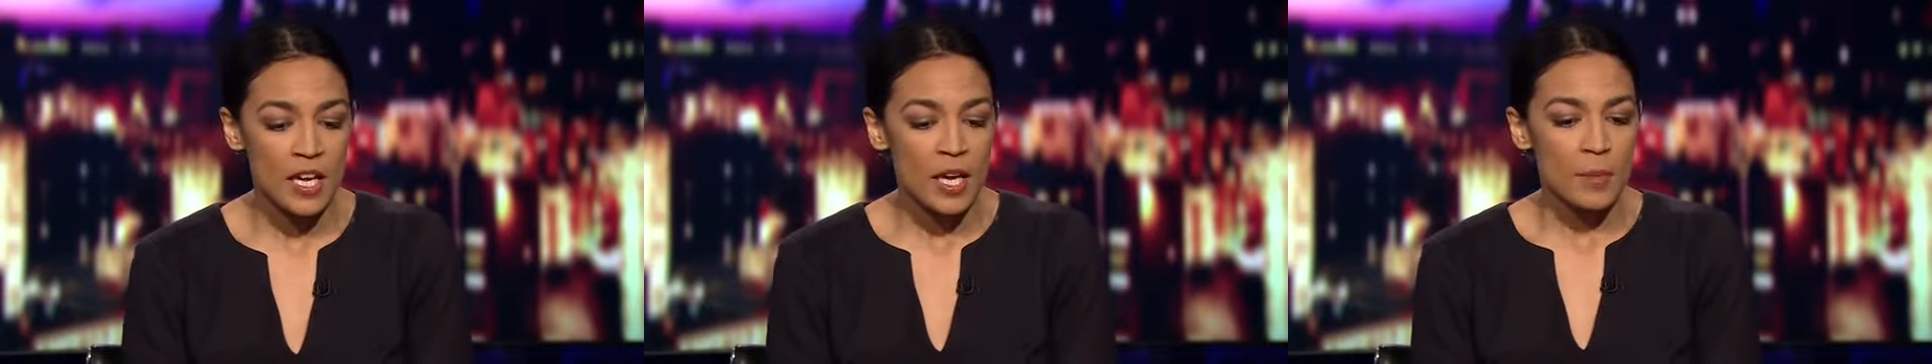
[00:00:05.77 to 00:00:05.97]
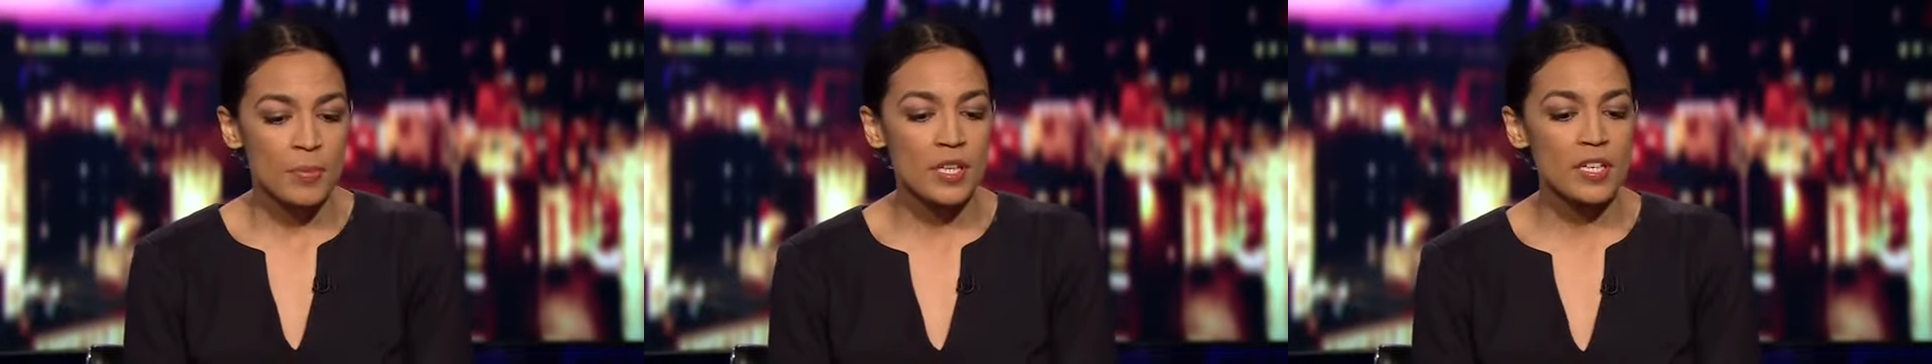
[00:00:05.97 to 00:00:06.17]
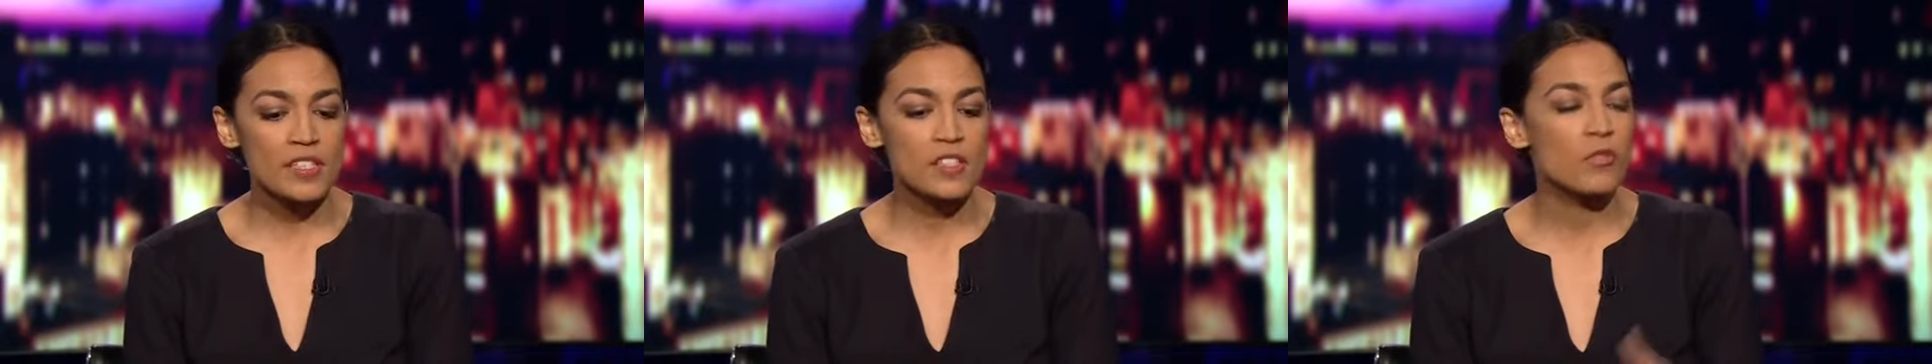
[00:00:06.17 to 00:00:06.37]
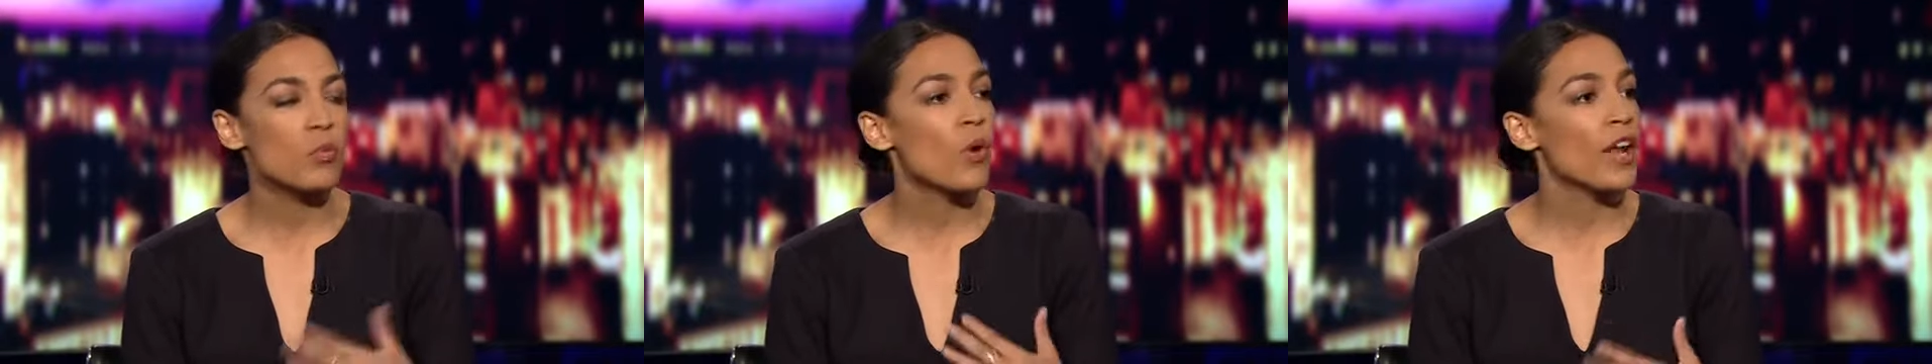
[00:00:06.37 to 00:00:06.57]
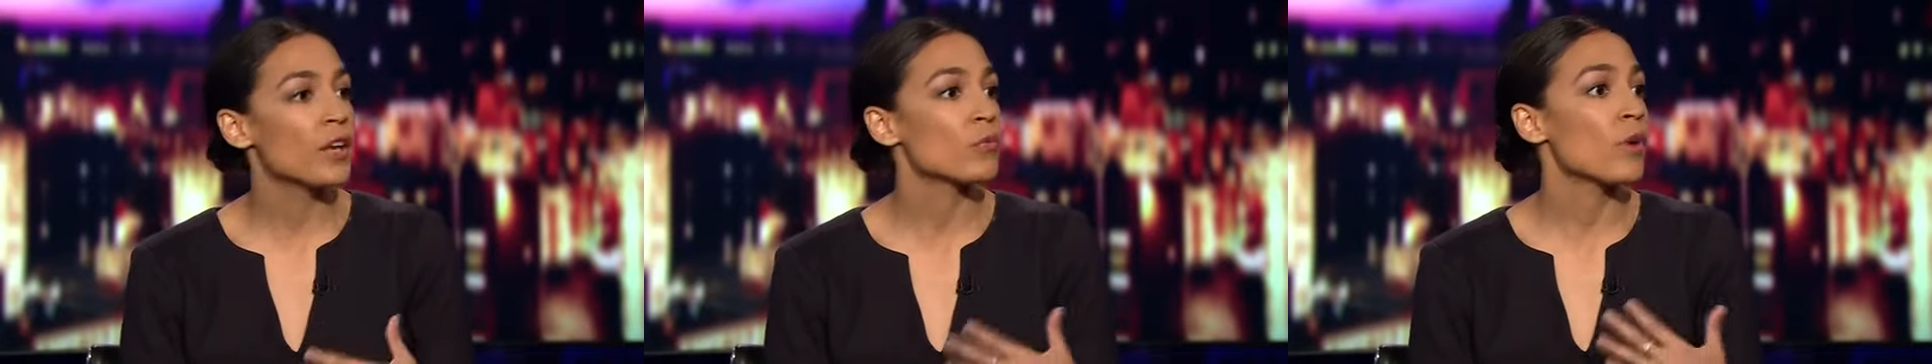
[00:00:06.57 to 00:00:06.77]
because of
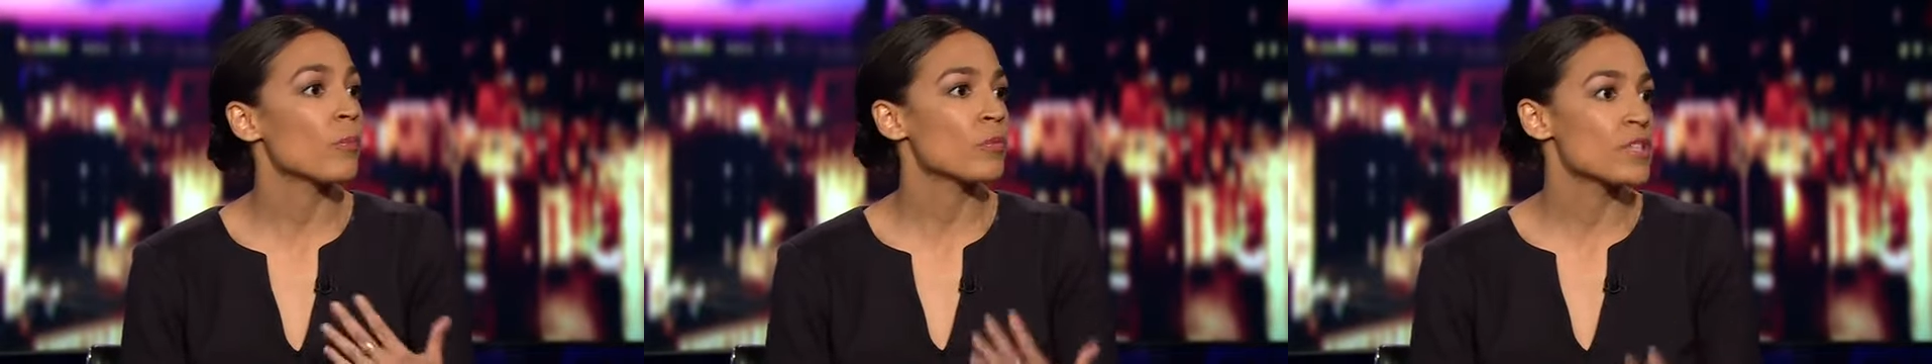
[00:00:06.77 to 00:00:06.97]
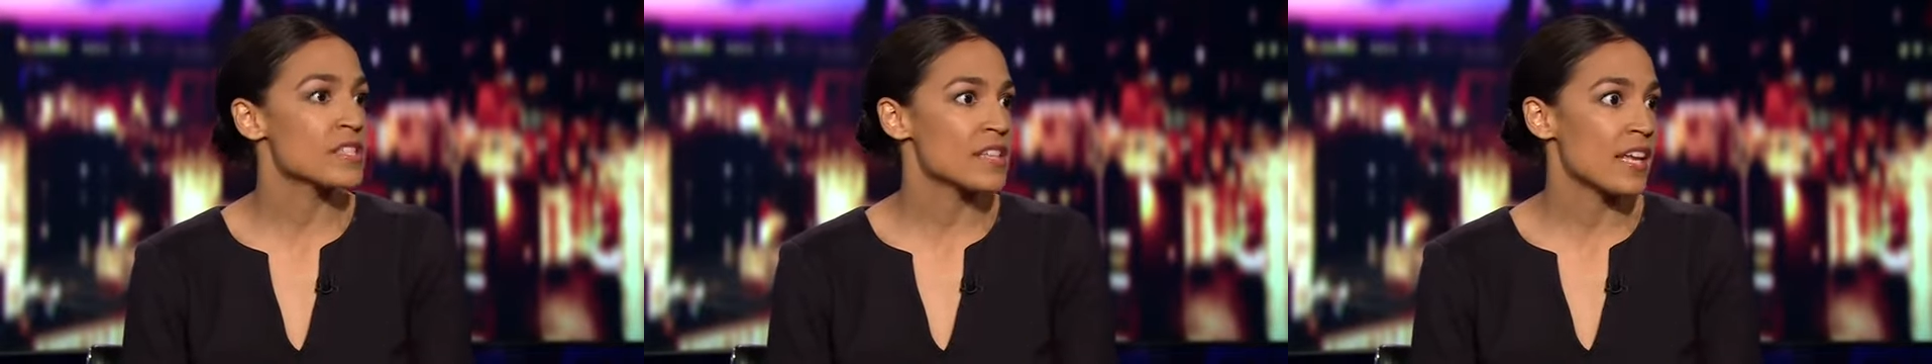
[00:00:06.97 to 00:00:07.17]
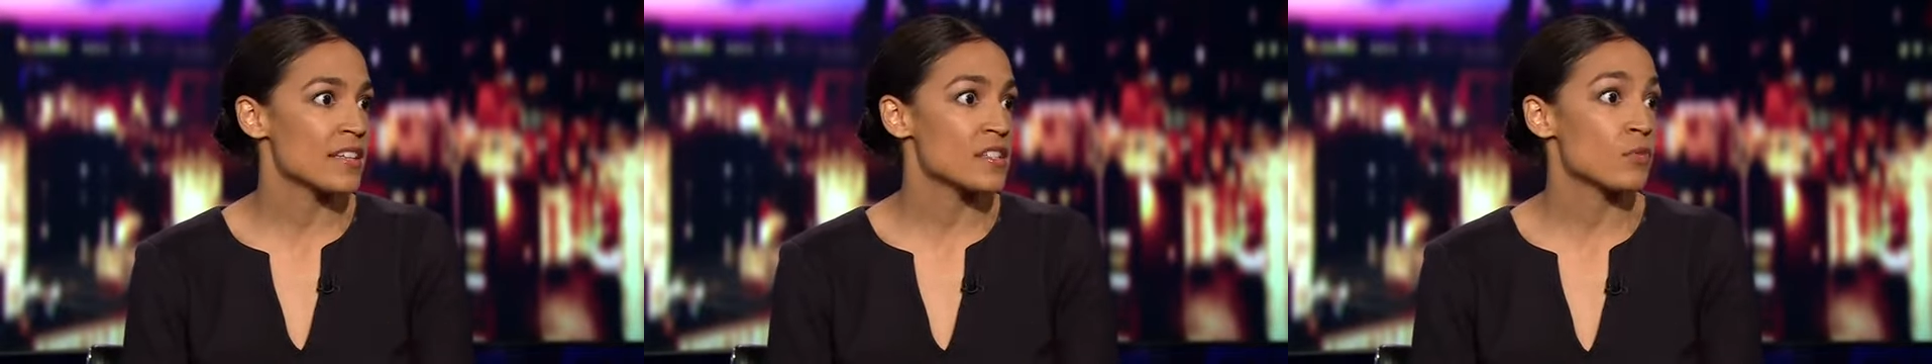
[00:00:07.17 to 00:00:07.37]
what it represents.